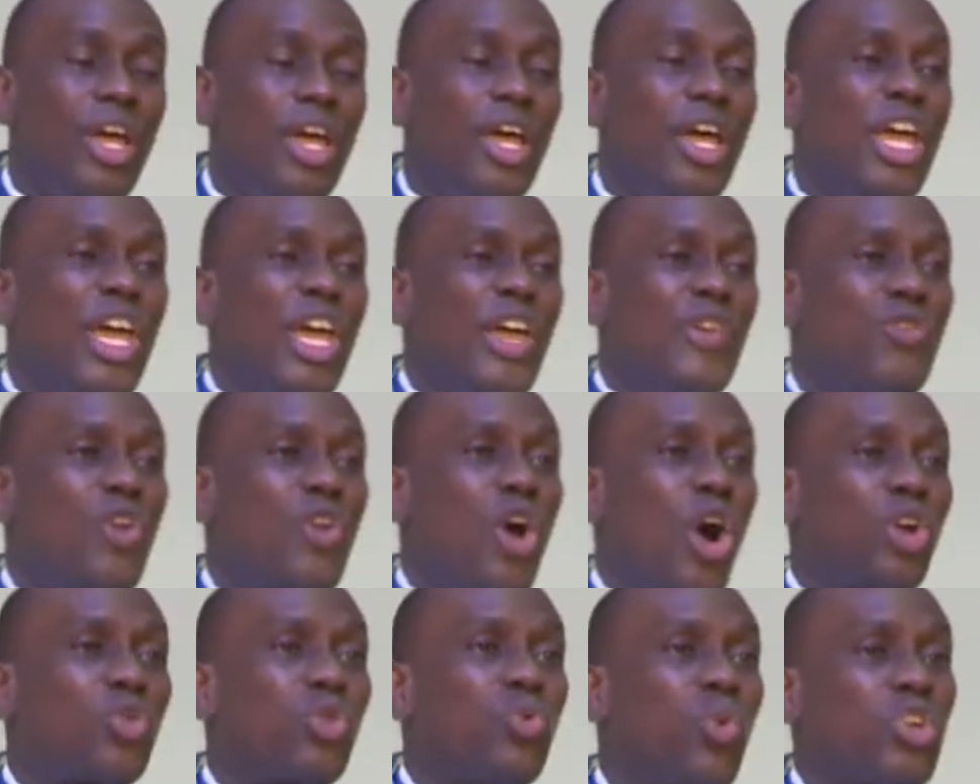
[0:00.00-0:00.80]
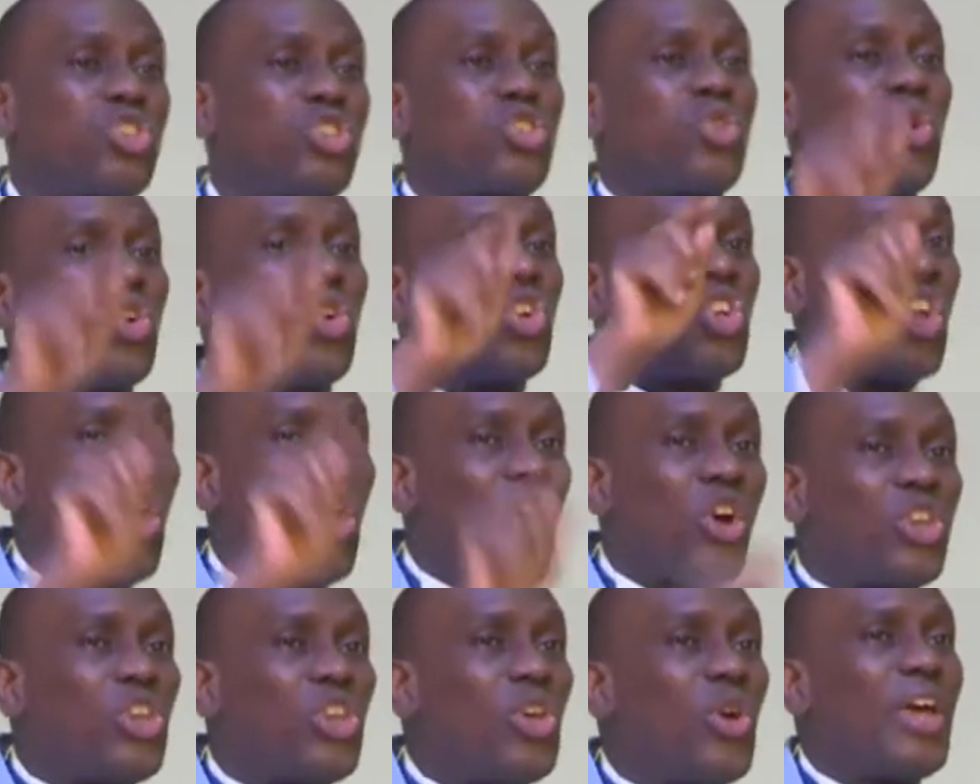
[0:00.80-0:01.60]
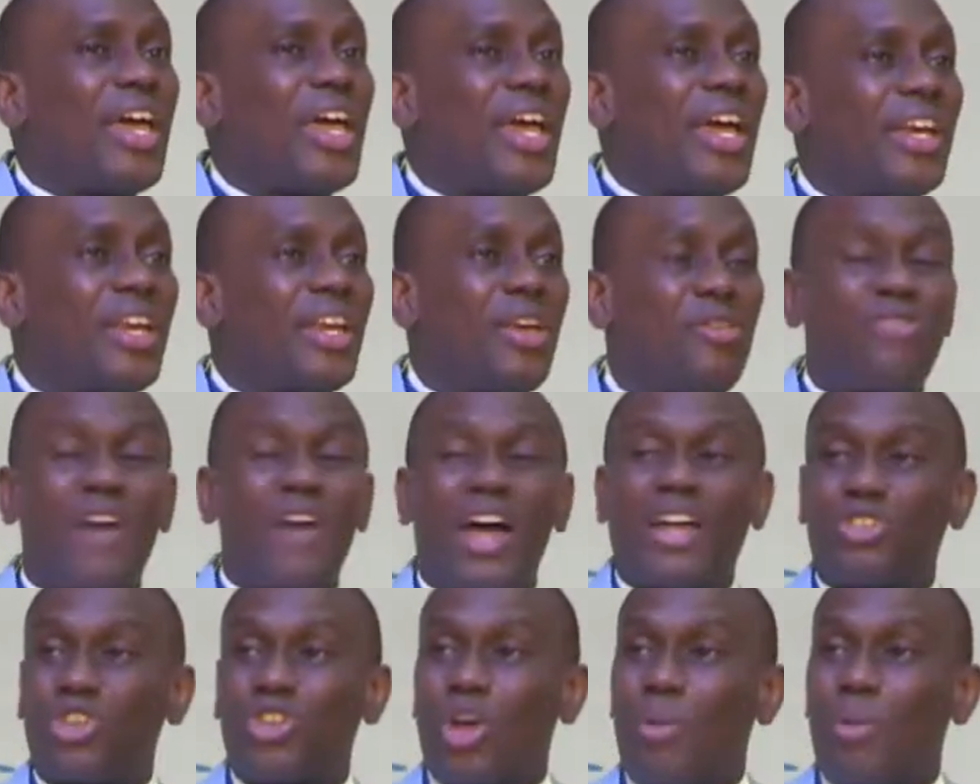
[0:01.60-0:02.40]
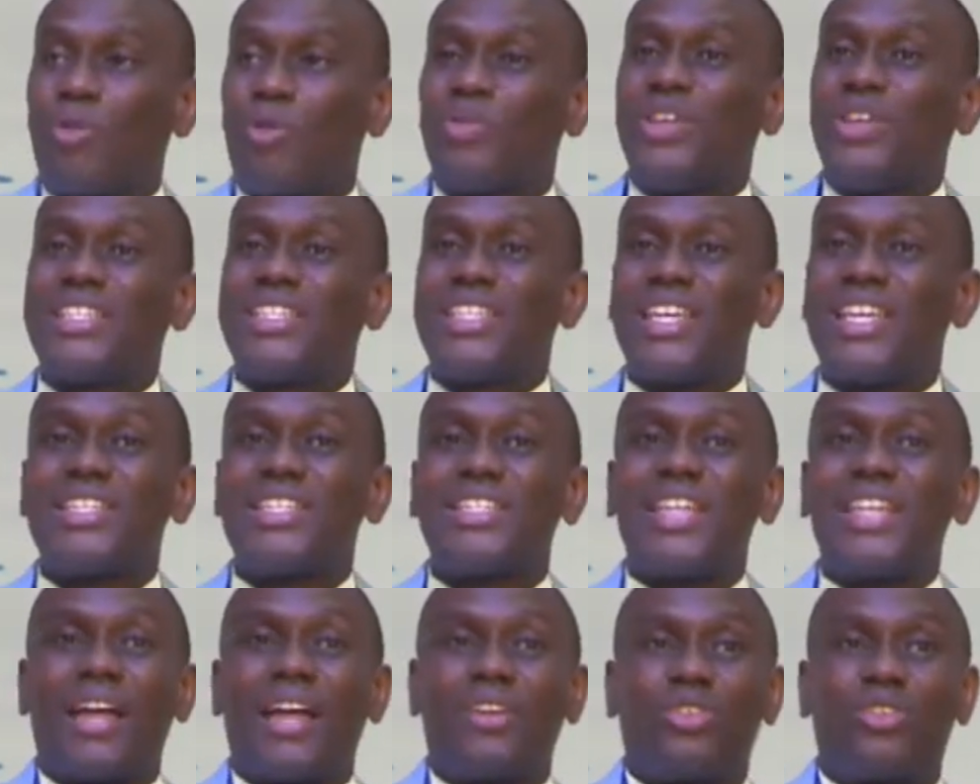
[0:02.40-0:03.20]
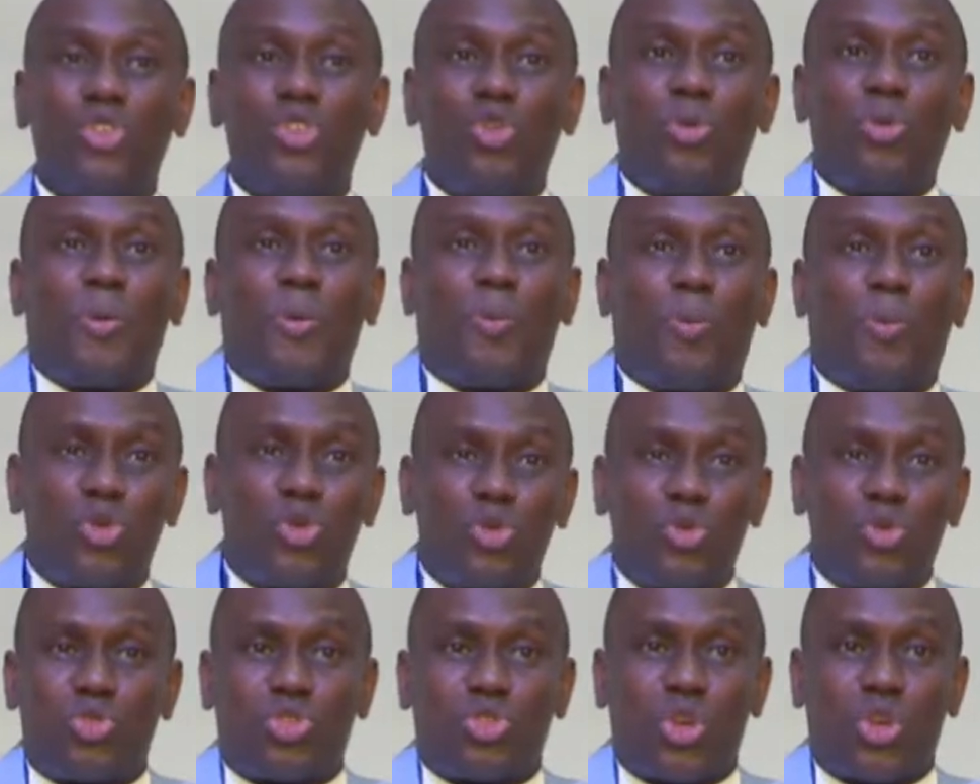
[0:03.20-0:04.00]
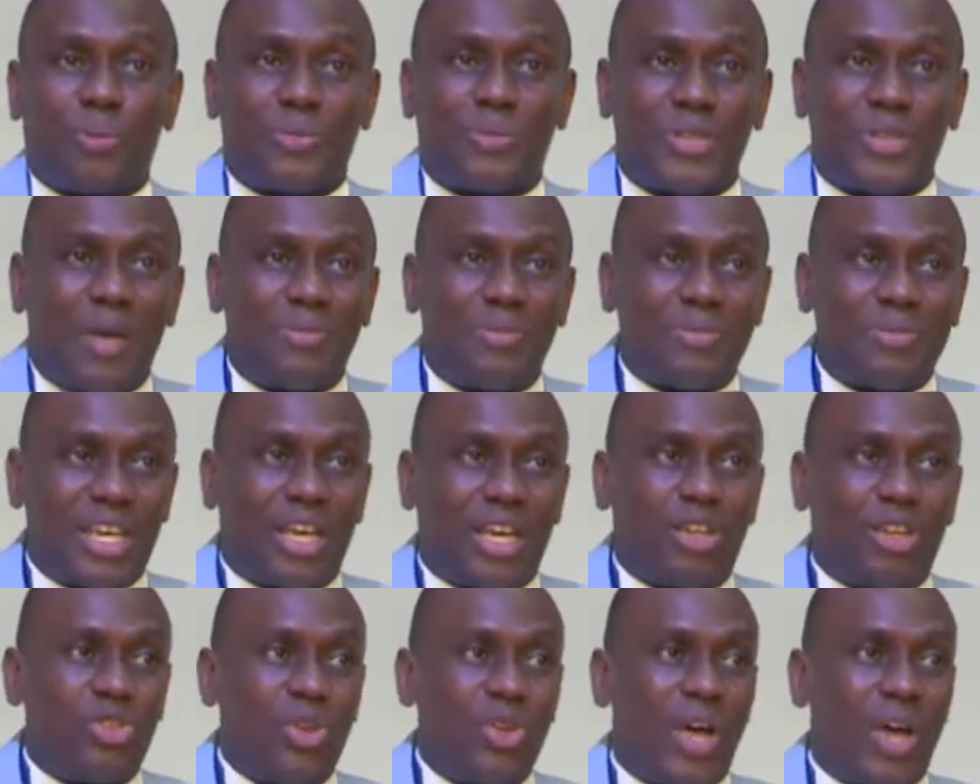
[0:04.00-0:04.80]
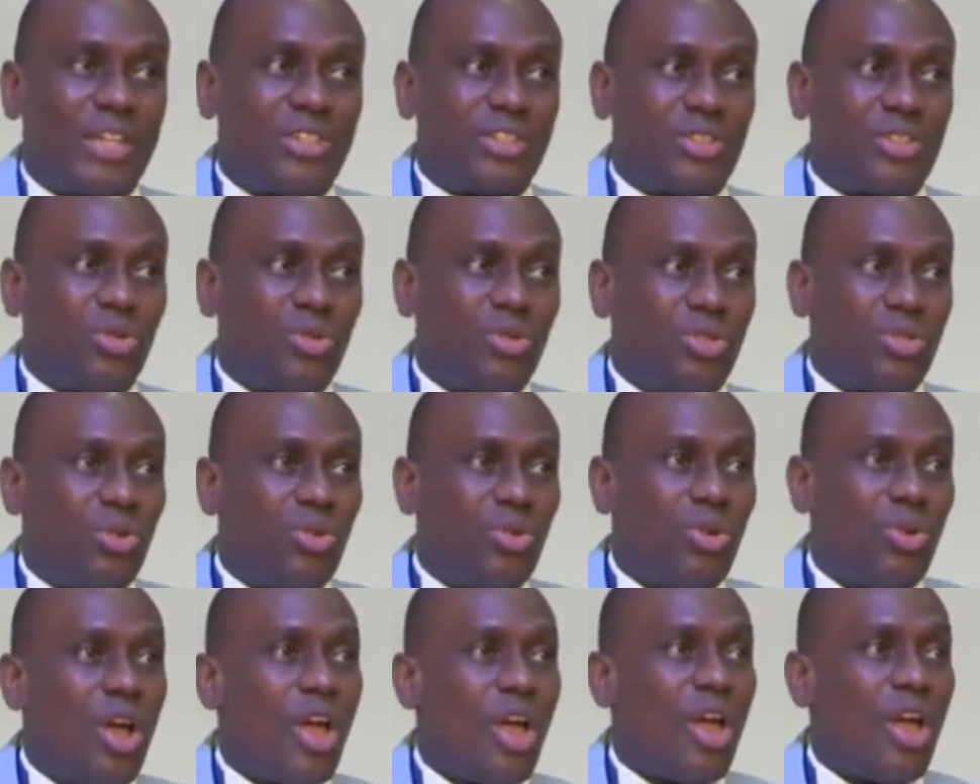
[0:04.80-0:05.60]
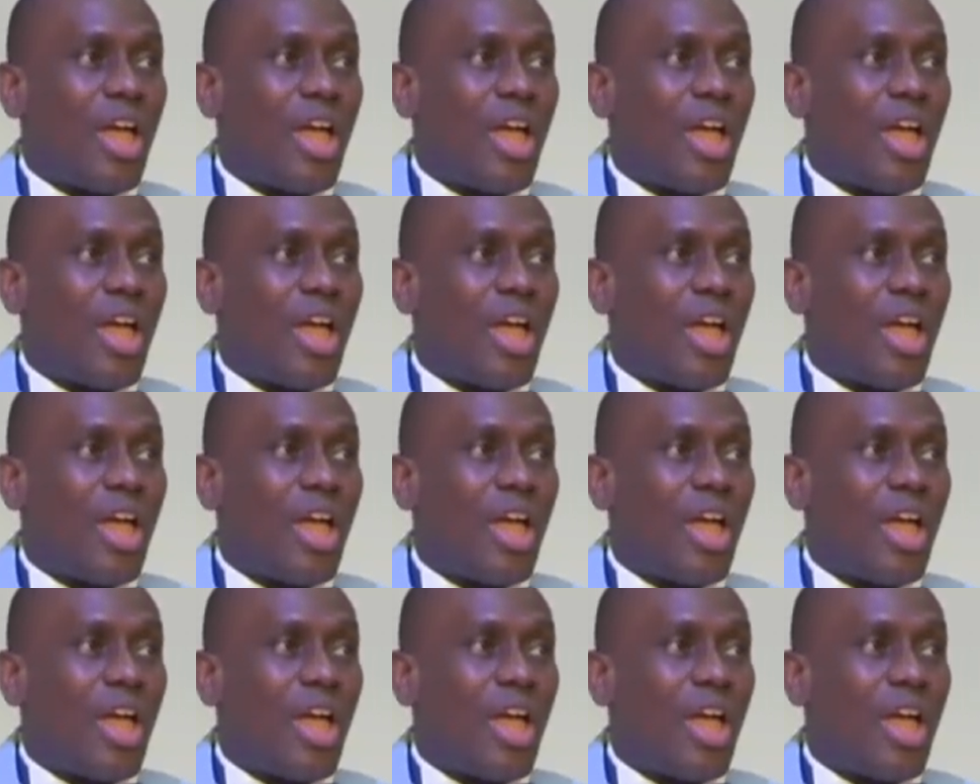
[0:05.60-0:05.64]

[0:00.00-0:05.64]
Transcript: If God was to knock your head, in fact, some of the things that you people do sometimes here, you know, I told you,